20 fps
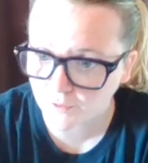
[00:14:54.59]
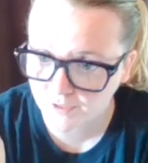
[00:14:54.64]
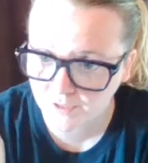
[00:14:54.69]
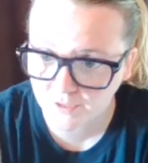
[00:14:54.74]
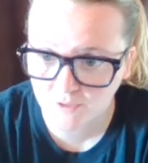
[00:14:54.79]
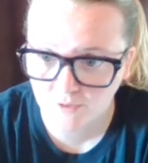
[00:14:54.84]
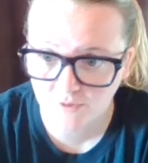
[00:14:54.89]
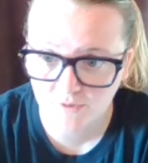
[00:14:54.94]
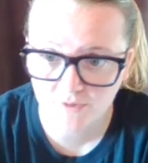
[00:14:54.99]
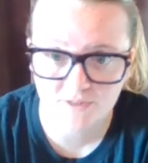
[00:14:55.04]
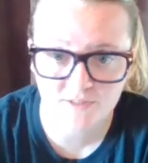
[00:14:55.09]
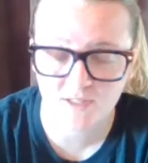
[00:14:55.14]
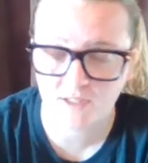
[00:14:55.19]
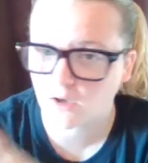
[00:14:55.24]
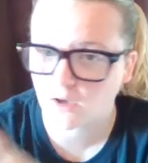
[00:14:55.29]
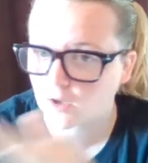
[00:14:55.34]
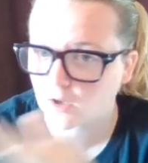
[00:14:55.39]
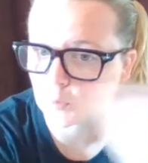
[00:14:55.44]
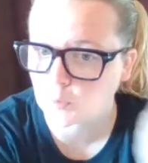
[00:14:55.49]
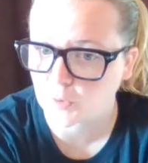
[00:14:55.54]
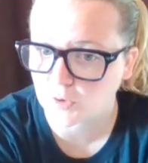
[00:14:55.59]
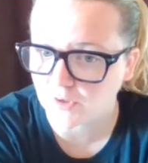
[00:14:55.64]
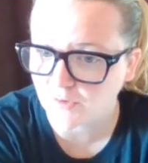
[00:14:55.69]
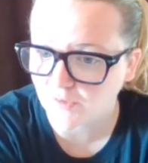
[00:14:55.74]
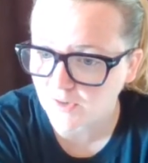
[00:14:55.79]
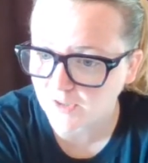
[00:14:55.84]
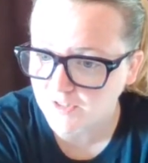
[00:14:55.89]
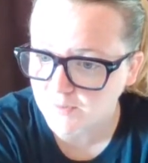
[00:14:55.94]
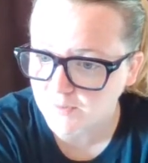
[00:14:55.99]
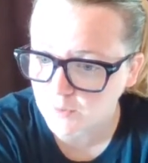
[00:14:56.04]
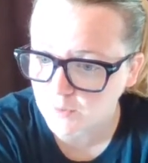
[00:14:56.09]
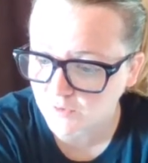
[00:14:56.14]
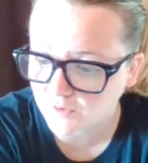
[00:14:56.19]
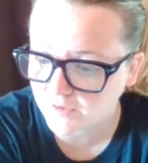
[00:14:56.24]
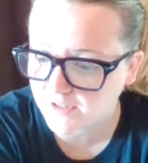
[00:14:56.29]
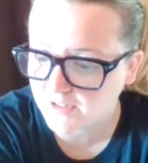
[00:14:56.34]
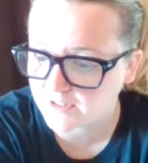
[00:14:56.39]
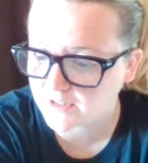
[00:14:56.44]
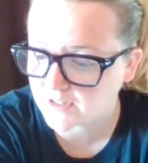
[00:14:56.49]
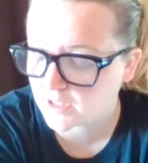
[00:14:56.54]
kills than all the previous
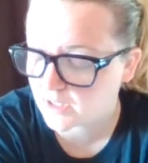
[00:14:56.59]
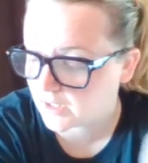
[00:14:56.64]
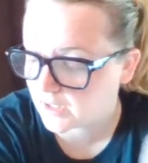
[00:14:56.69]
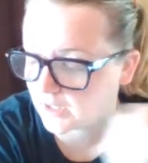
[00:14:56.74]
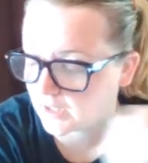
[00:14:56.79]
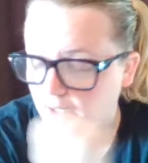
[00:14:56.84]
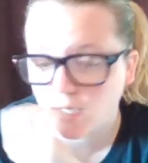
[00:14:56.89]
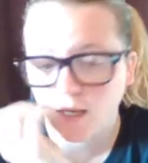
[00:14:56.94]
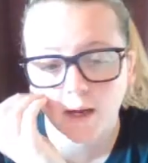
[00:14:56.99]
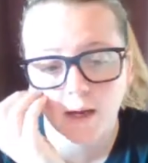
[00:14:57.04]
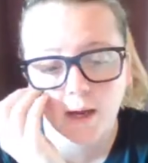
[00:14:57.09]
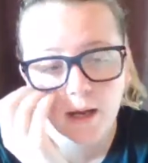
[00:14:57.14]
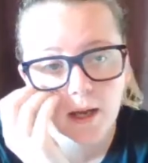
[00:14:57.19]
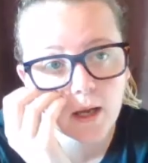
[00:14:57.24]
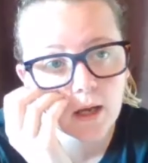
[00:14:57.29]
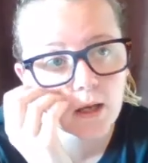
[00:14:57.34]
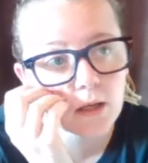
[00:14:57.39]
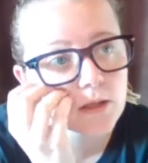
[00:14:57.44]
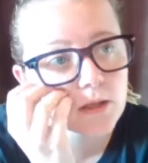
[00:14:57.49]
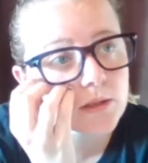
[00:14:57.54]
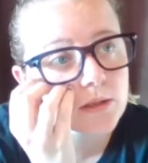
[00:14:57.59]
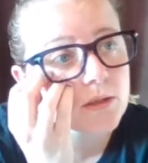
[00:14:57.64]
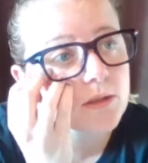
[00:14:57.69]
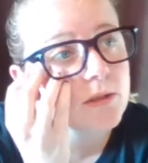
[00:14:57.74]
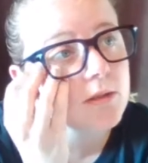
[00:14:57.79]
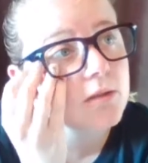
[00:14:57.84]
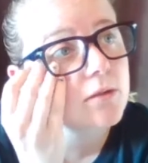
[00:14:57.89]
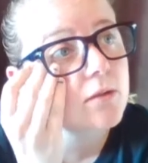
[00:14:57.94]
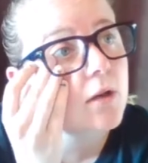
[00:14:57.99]
movies, and